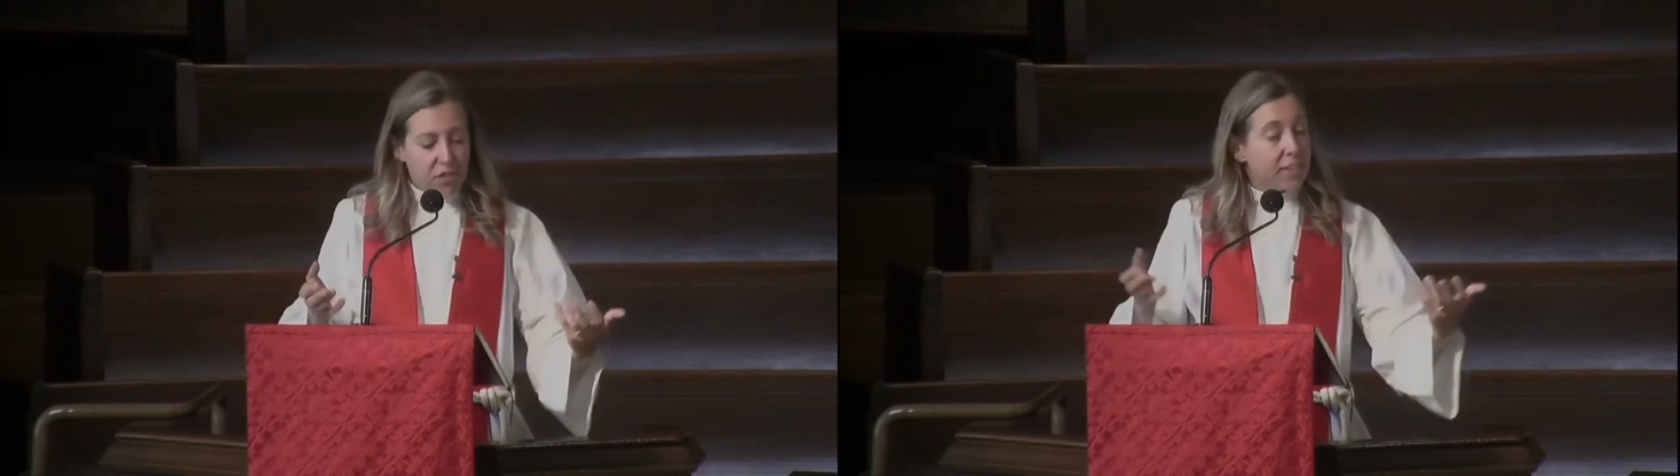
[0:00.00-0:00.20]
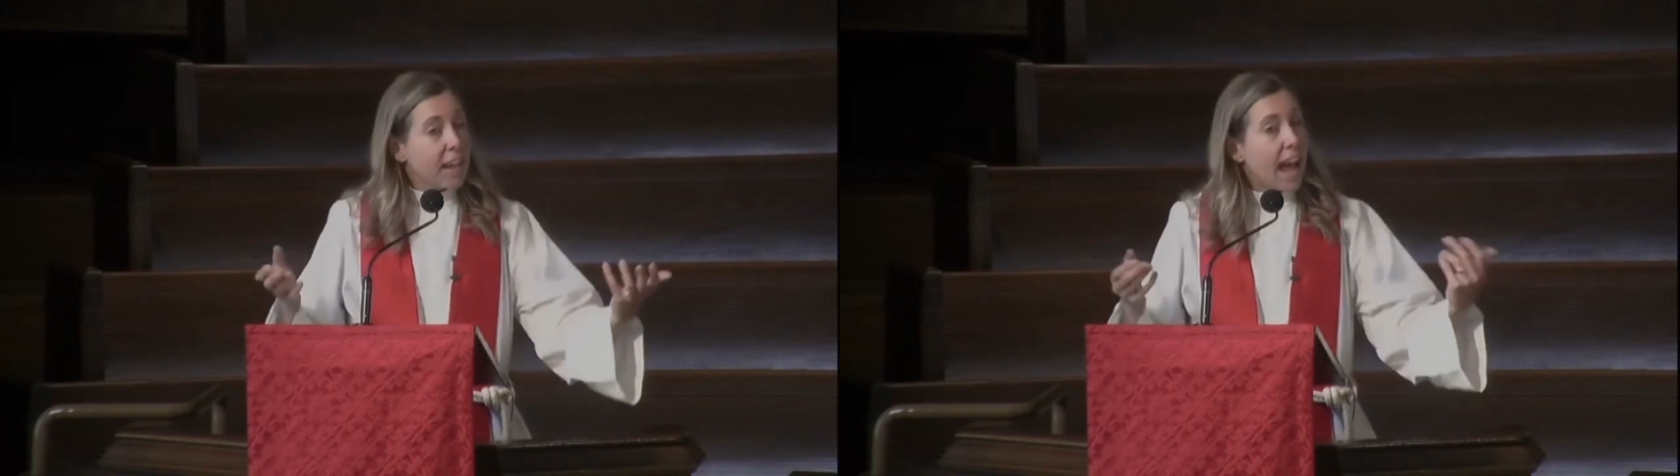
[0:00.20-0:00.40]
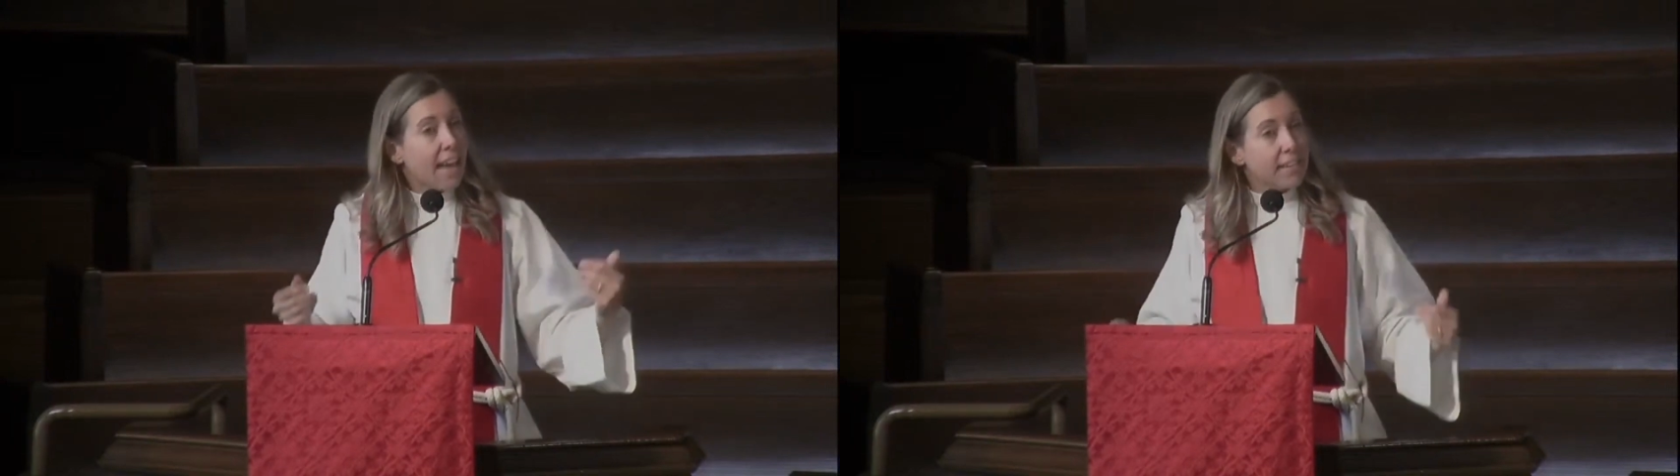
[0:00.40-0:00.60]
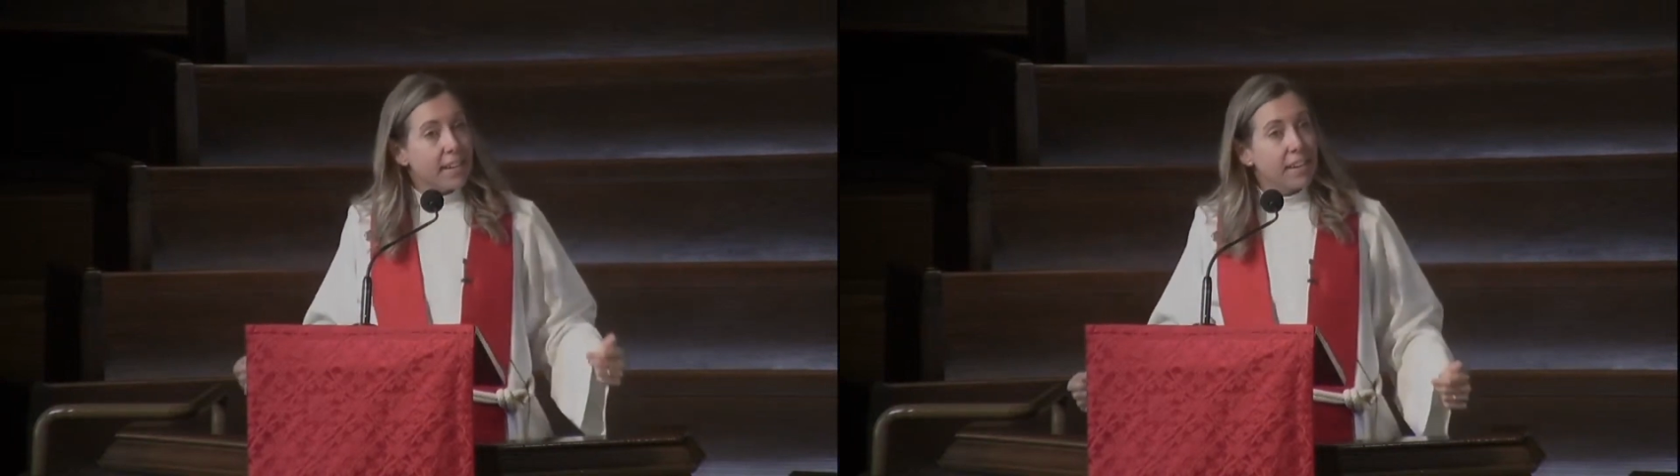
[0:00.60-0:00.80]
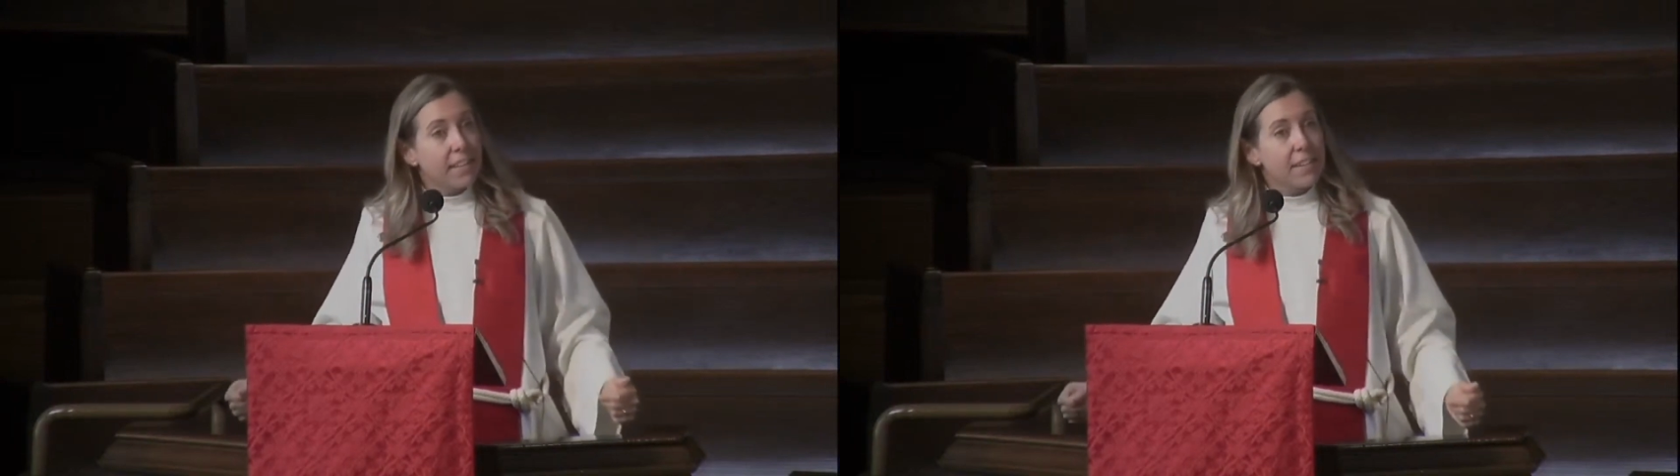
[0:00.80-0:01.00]
he's
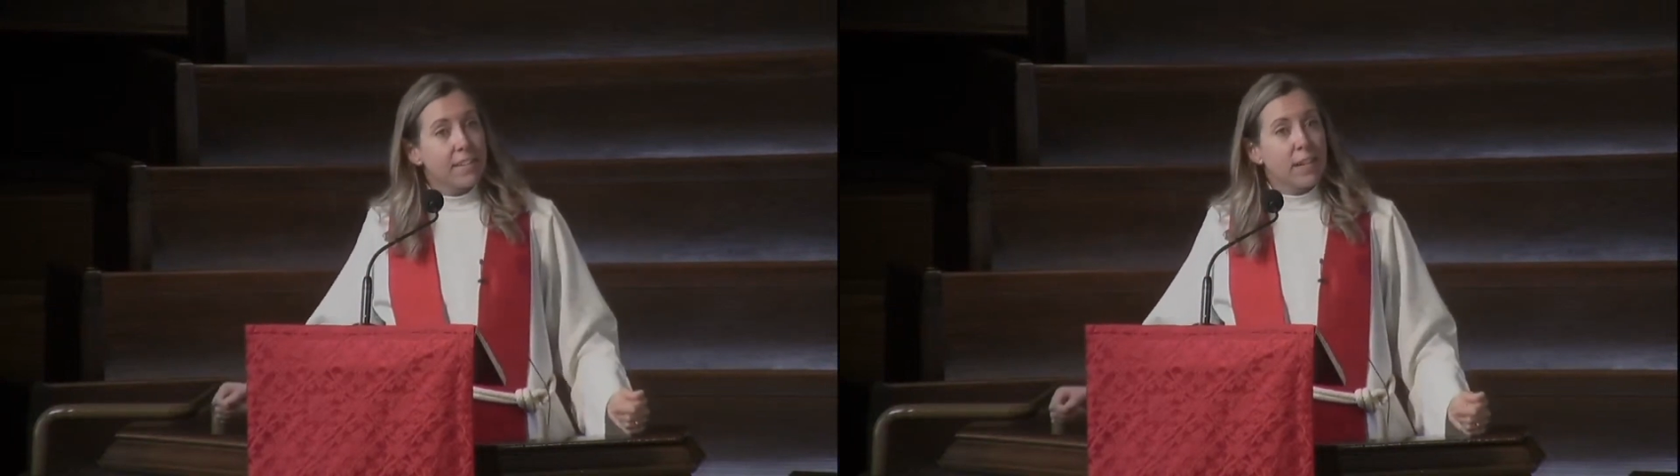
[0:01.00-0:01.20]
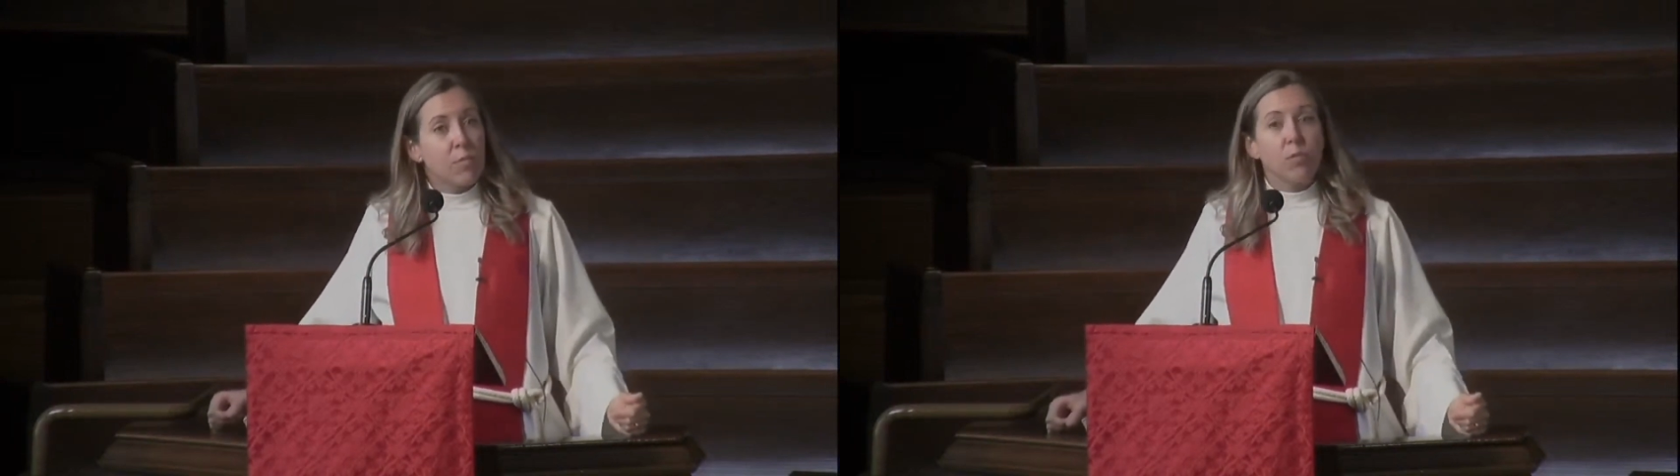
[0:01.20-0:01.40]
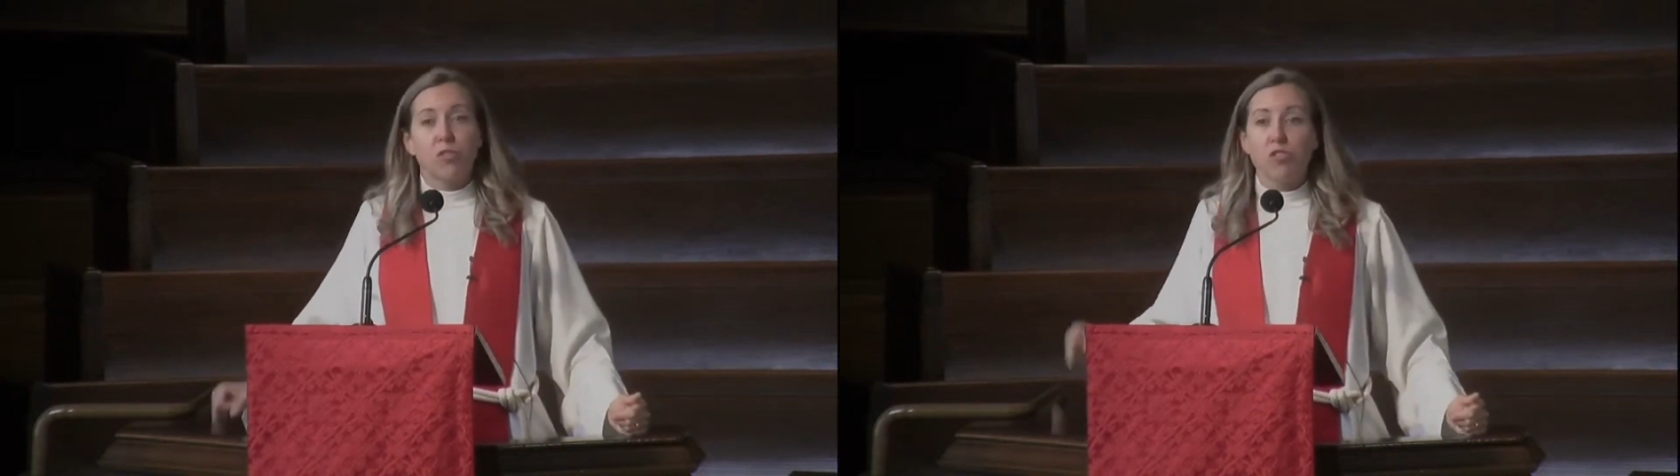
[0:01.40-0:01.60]
asking the disciples